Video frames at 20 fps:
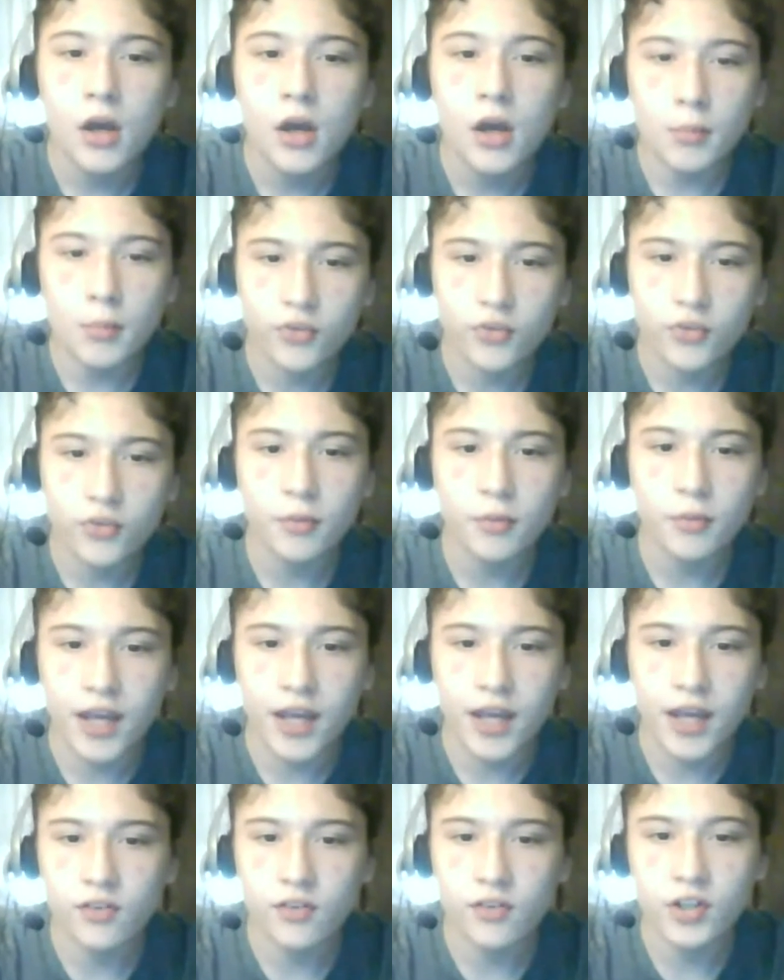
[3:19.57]
Most of the
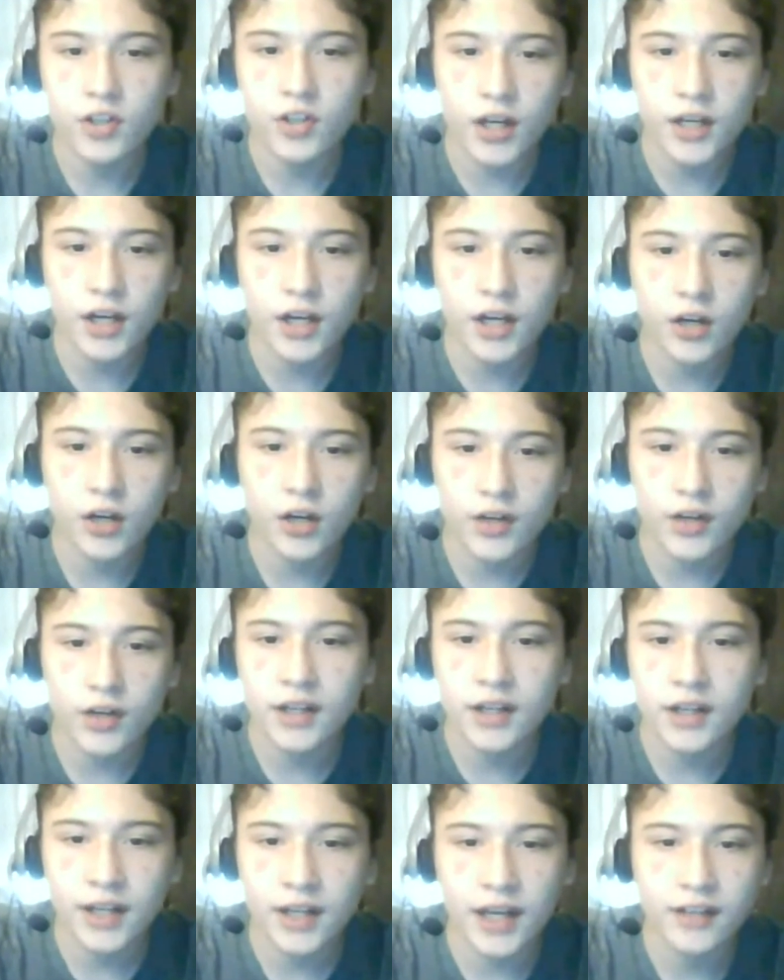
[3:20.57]
bands are young and
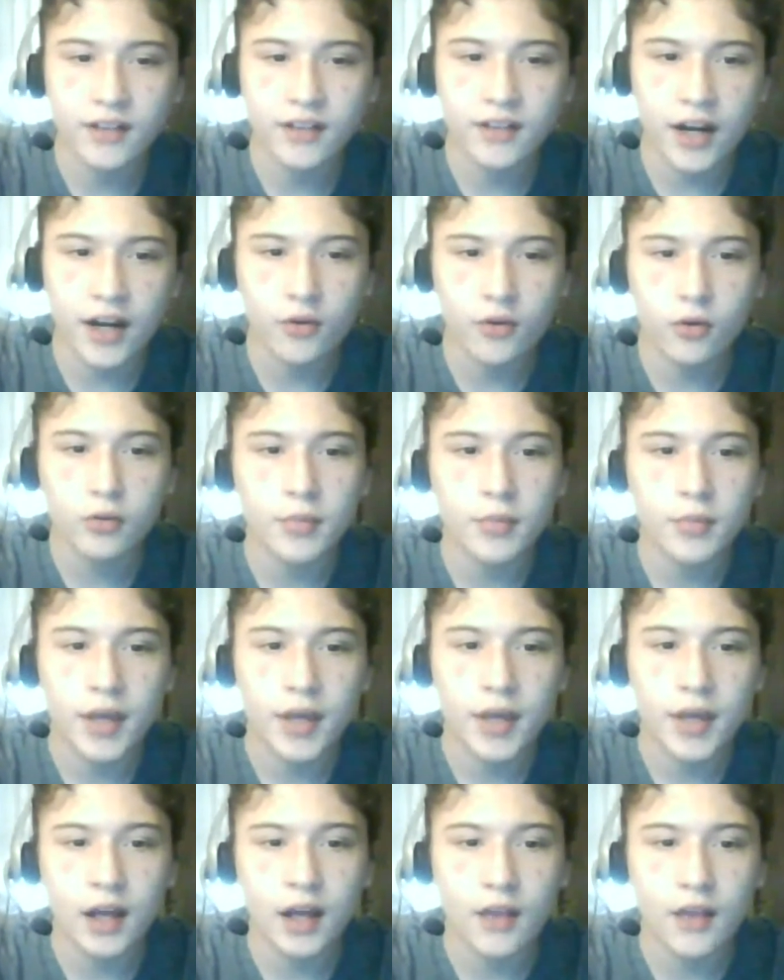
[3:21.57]
hungry, not tired old
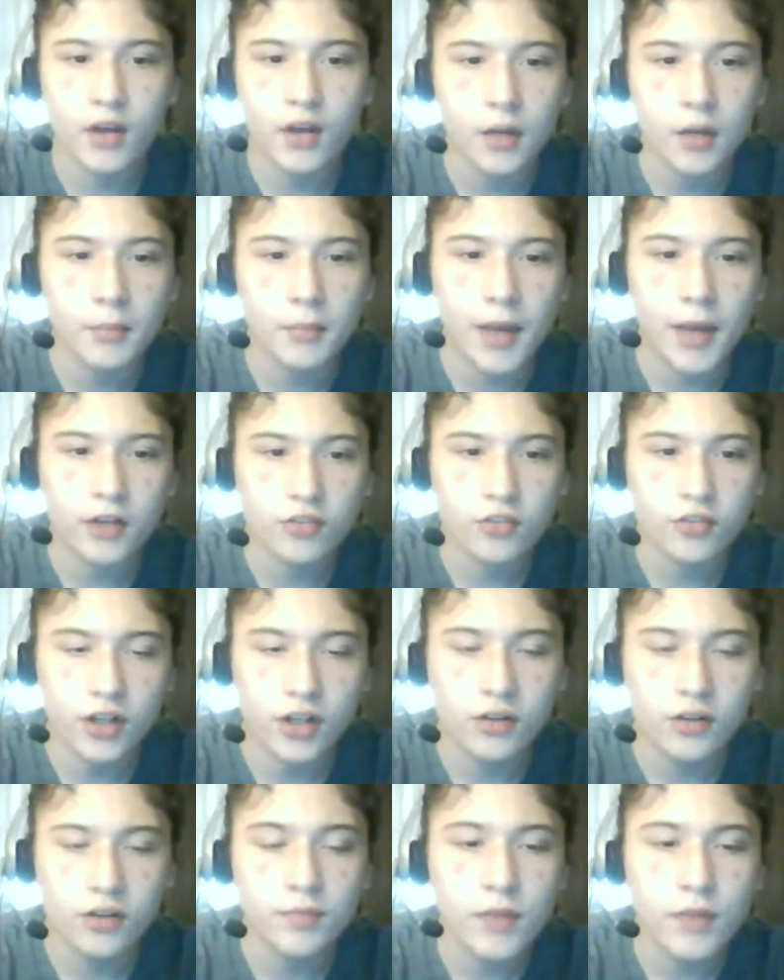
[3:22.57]
men on the comeback
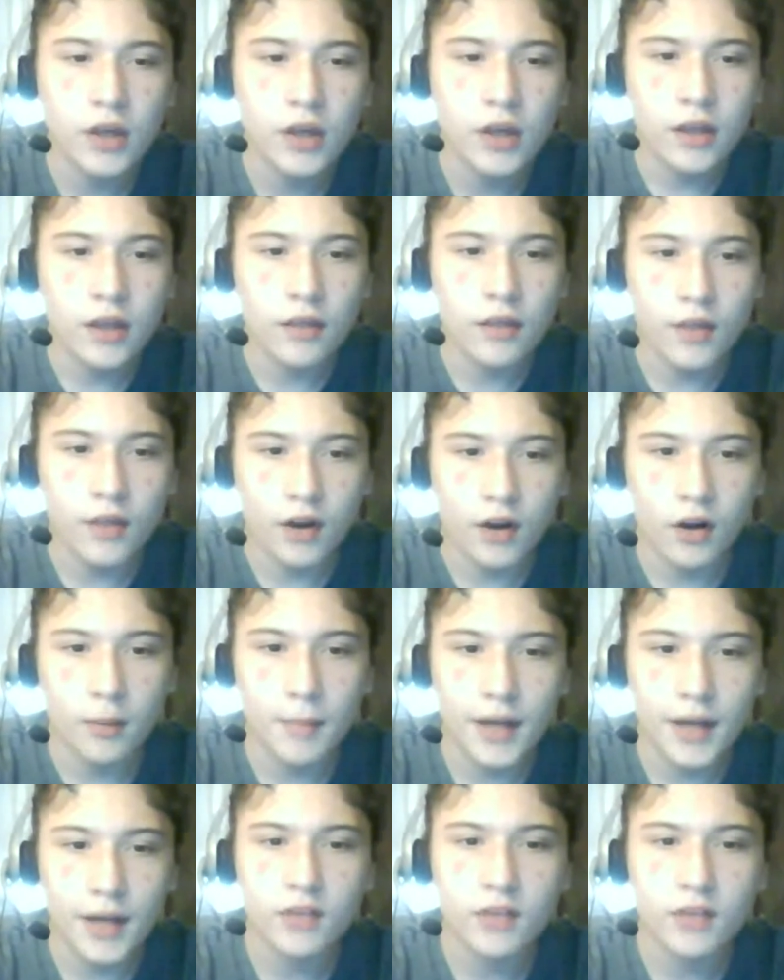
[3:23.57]
trail. There are
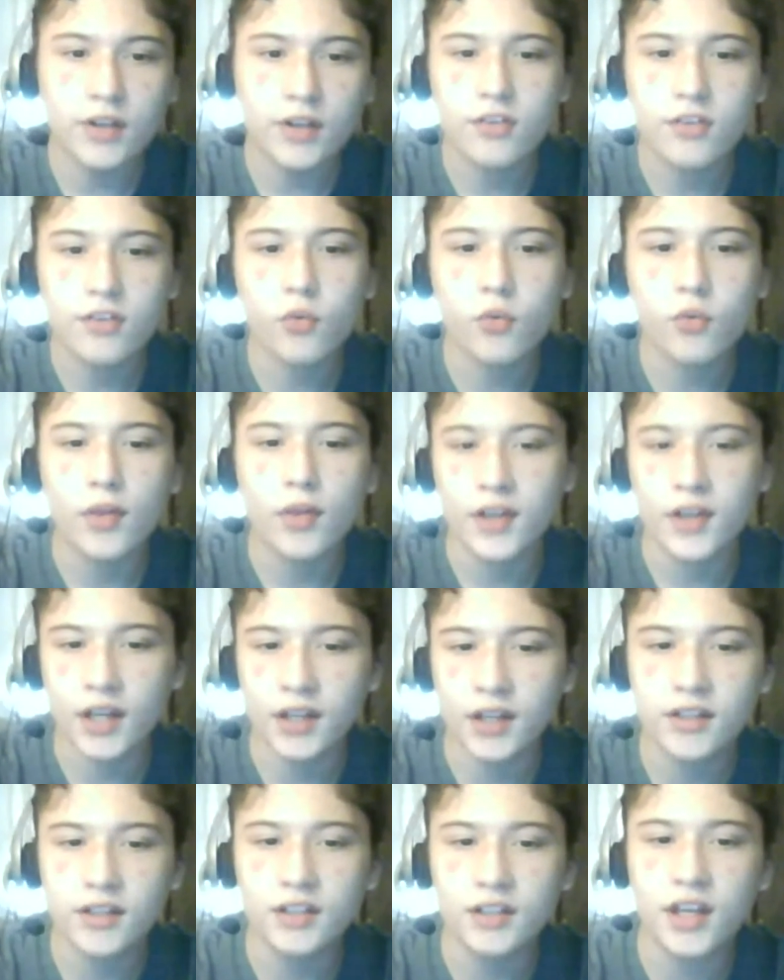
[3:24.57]
many reasons why the
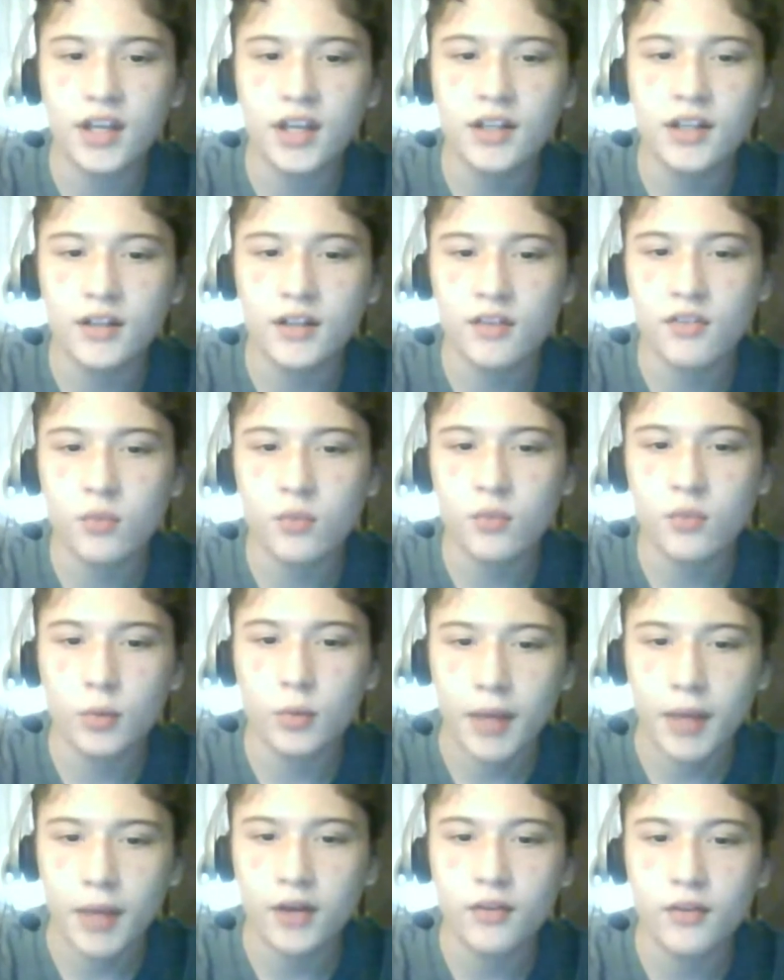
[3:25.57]
1990s were
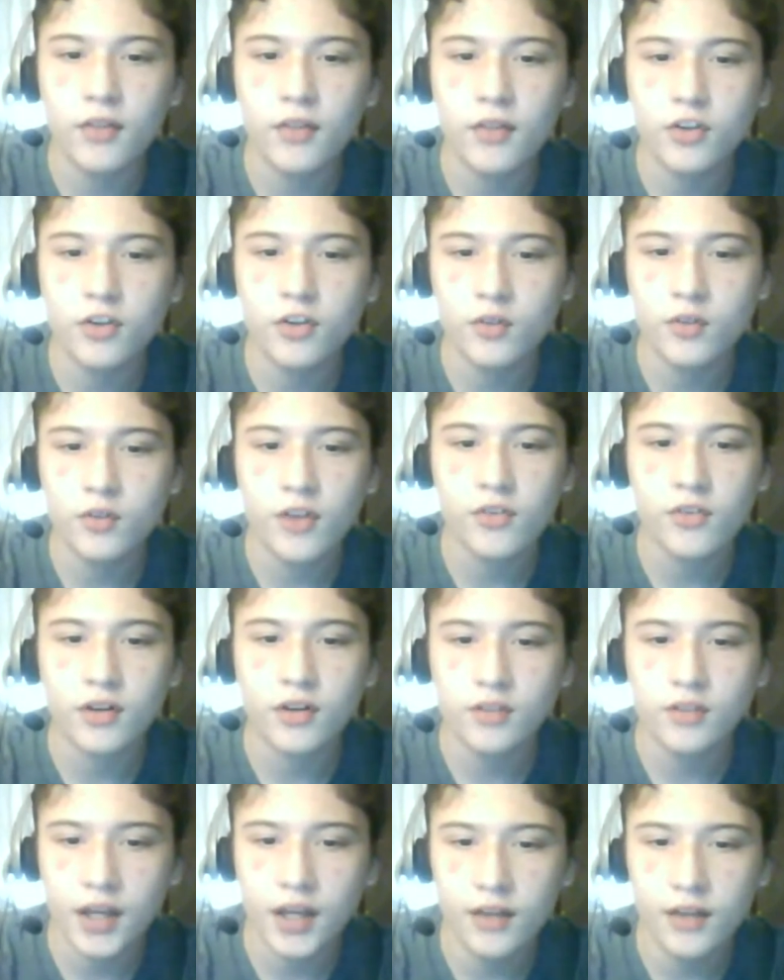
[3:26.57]
better than the
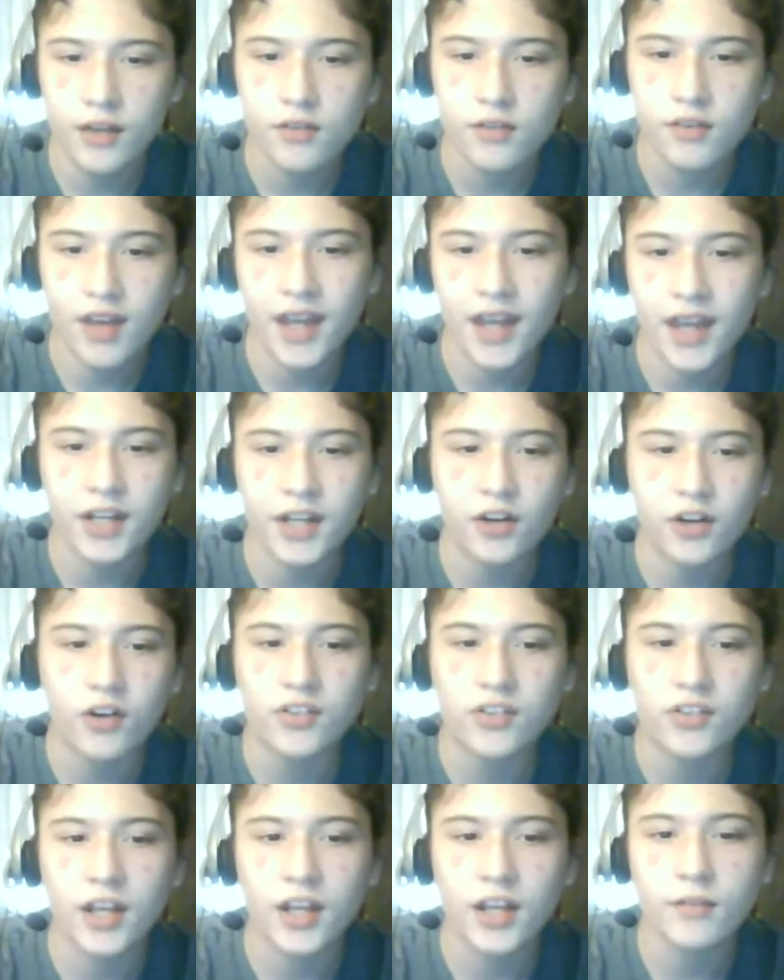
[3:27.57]
2010s, and here are
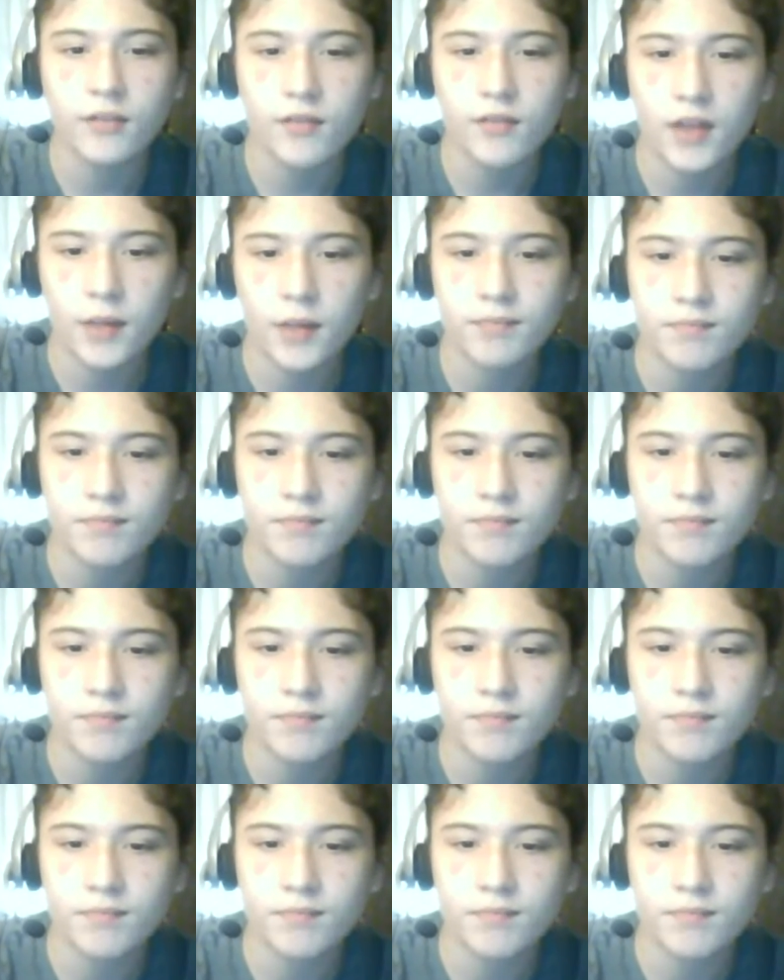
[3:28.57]
10 of them,